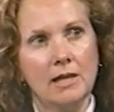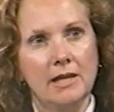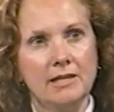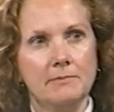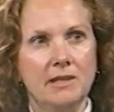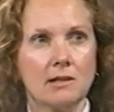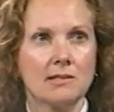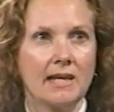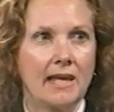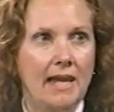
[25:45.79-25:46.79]
Is it because
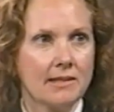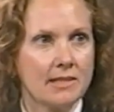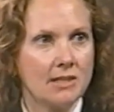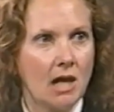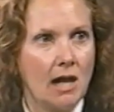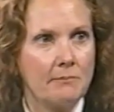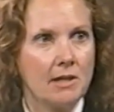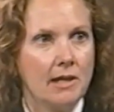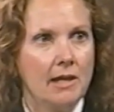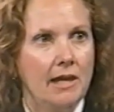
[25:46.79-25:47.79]
I can't stop?
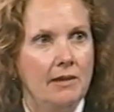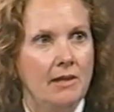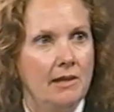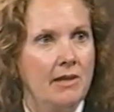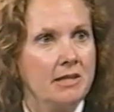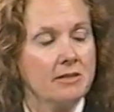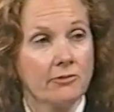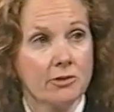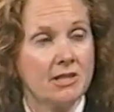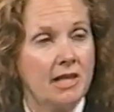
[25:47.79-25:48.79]
And that's the
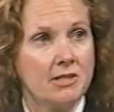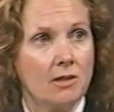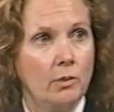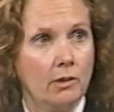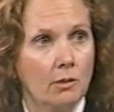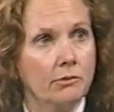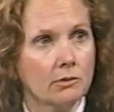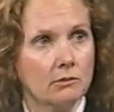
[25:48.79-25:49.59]
first stage that we go through.